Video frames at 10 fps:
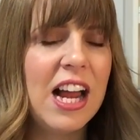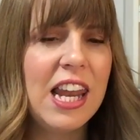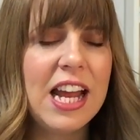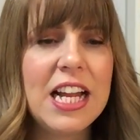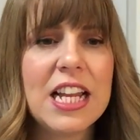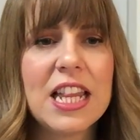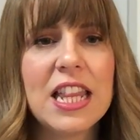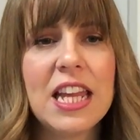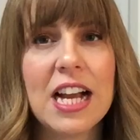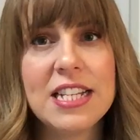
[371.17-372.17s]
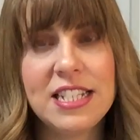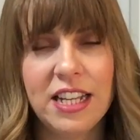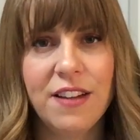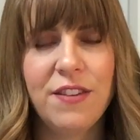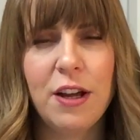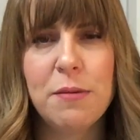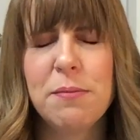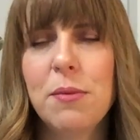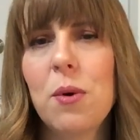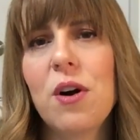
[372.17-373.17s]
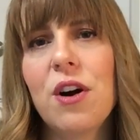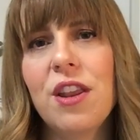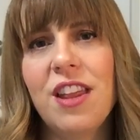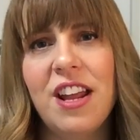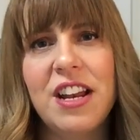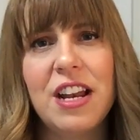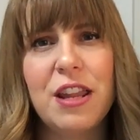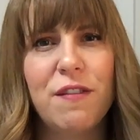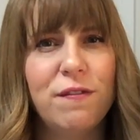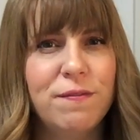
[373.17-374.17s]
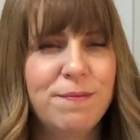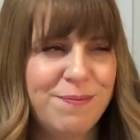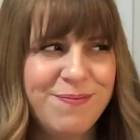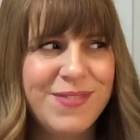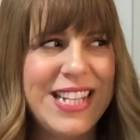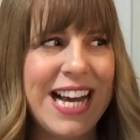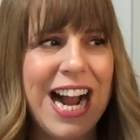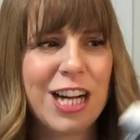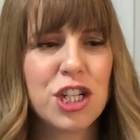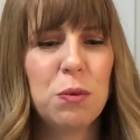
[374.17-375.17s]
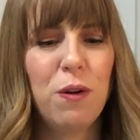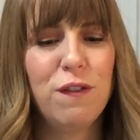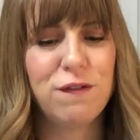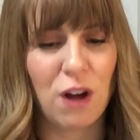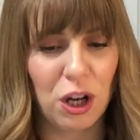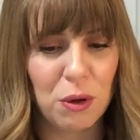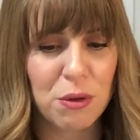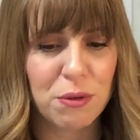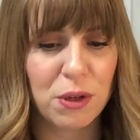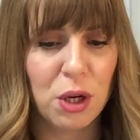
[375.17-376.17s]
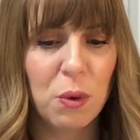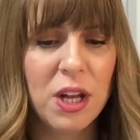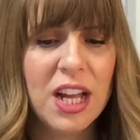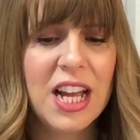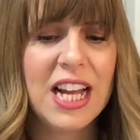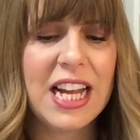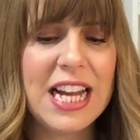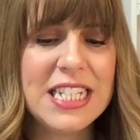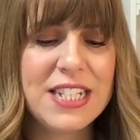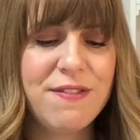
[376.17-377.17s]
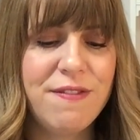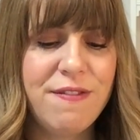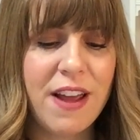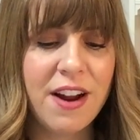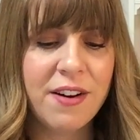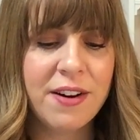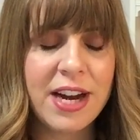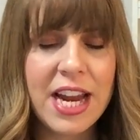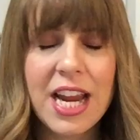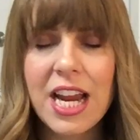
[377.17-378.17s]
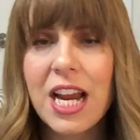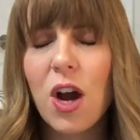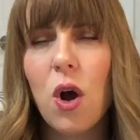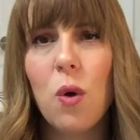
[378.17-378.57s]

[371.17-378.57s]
like the idea of it more than the actual follow through. It's very